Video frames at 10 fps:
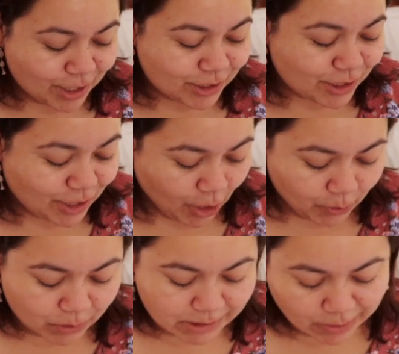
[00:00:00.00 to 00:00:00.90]

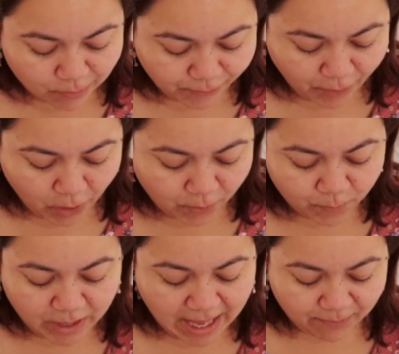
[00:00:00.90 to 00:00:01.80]
So, so far
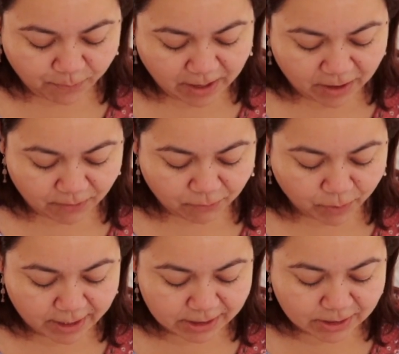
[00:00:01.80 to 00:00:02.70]
we have paid off
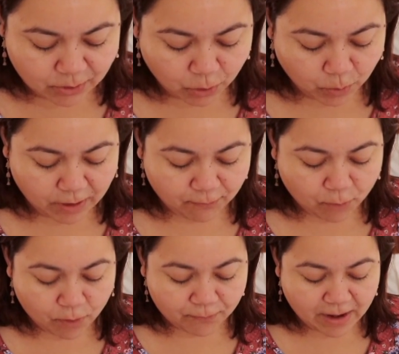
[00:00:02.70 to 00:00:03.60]
one, two, three,
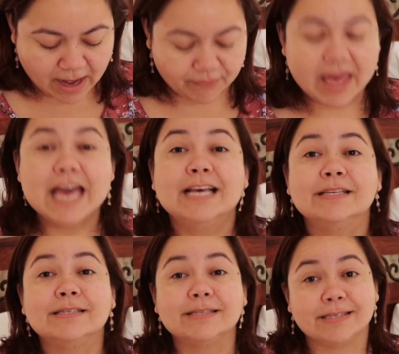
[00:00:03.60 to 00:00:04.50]
four, five,
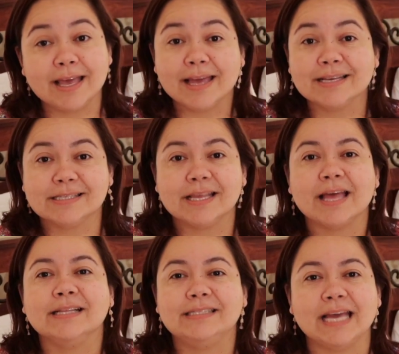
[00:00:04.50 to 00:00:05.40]
six
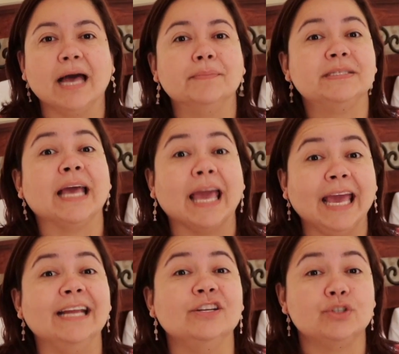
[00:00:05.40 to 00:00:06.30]
debts
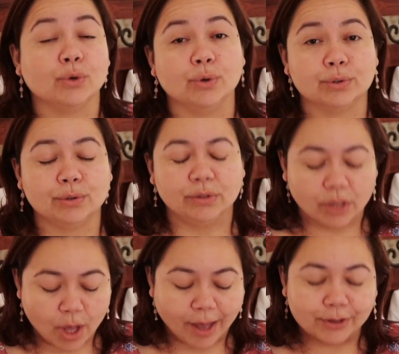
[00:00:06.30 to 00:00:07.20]
in
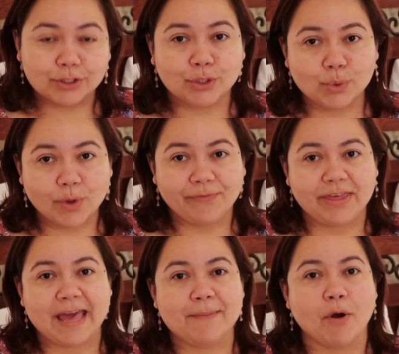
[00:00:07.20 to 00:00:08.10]
total. Two of
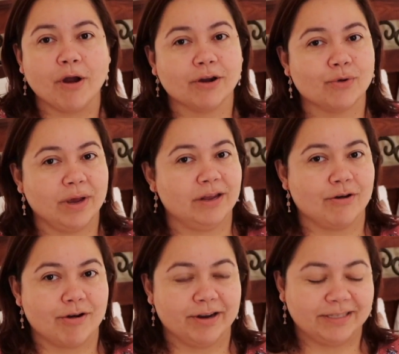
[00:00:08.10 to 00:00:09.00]
them are credit
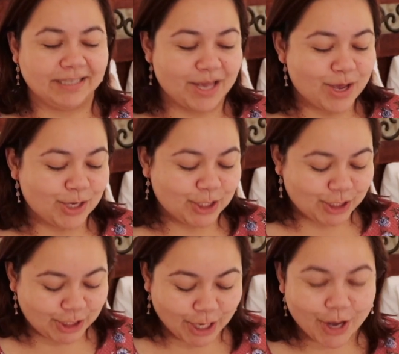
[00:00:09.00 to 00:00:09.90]
cards.
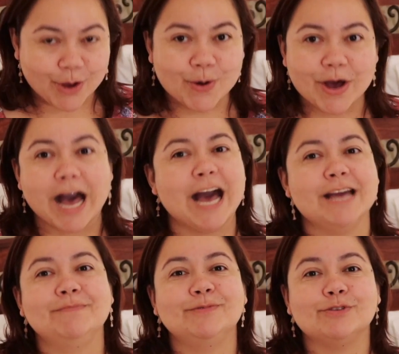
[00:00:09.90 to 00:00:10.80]
So
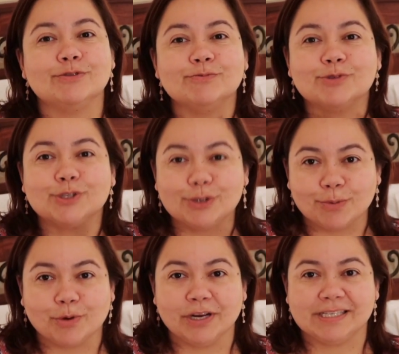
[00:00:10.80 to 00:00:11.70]
I'm
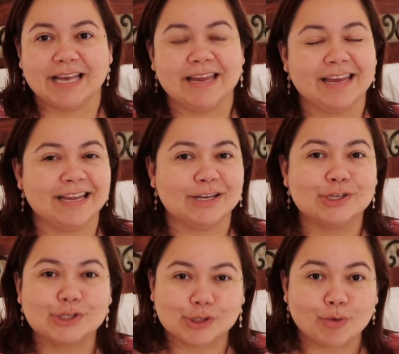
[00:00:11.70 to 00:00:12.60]
super
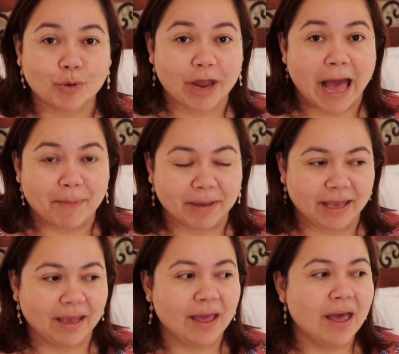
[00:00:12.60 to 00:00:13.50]
excited, super
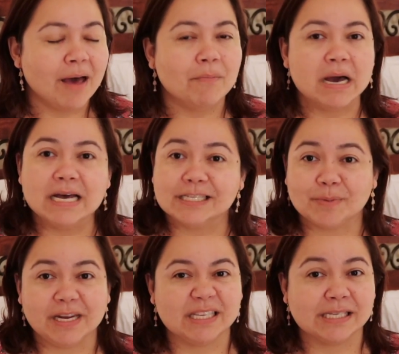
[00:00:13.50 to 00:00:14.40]
happy. My
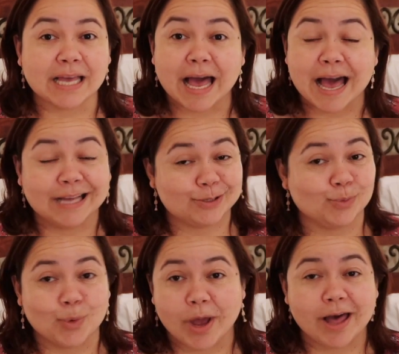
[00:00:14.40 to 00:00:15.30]
husband is as
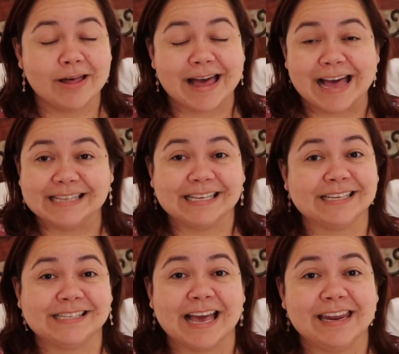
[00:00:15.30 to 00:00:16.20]
well as
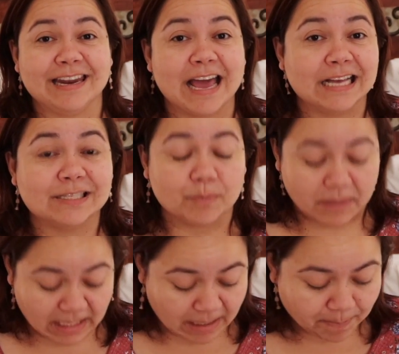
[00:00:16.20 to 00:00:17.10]
excited as
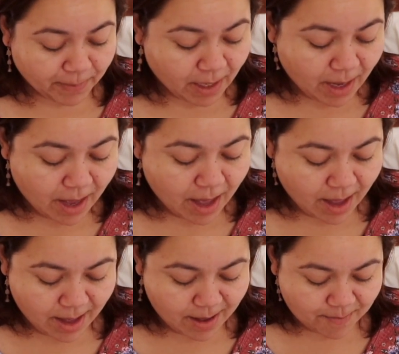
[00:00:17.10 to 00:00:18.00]
me.
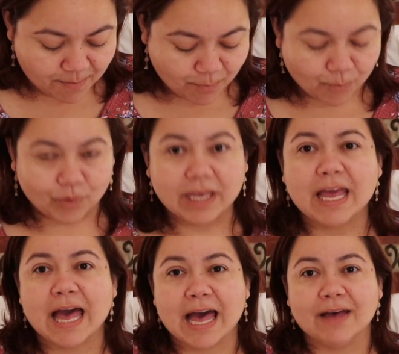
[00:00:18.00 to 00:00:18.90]
Um, we
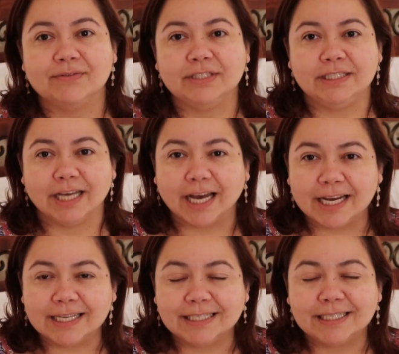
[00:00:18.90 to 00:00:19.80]
have
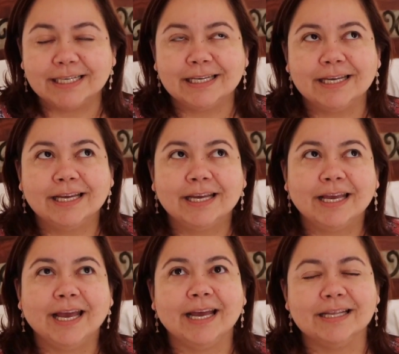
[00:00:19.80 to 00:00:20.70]
done
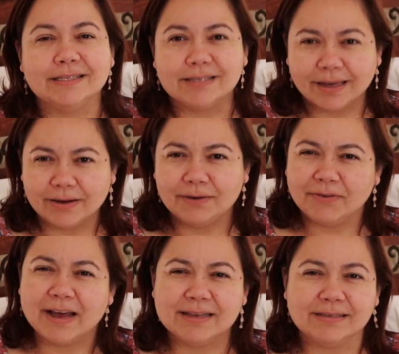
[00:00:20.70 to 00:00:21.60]
and
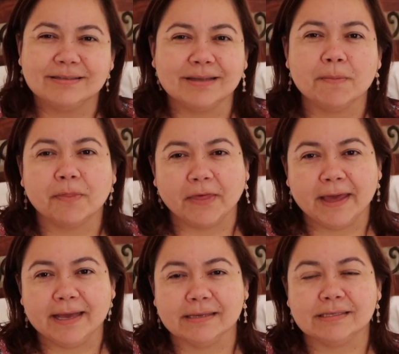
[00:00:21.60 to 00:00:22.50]
sacrificed some
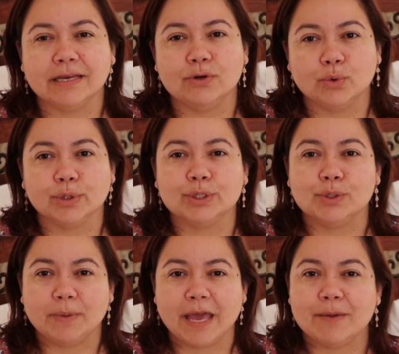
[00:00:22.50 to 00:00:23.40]
things in order
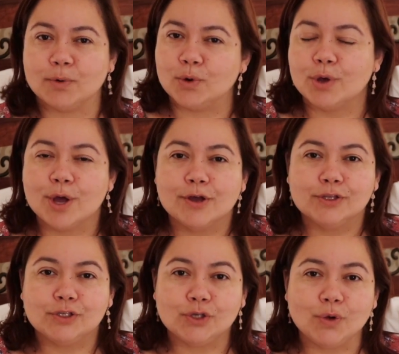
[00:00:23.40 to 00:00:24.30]
to be able
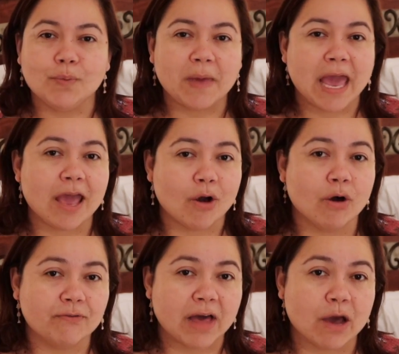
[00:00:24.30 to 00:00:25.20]
to pay
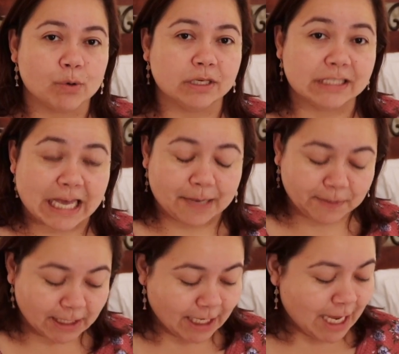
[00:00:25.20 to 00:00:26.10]
off our debt.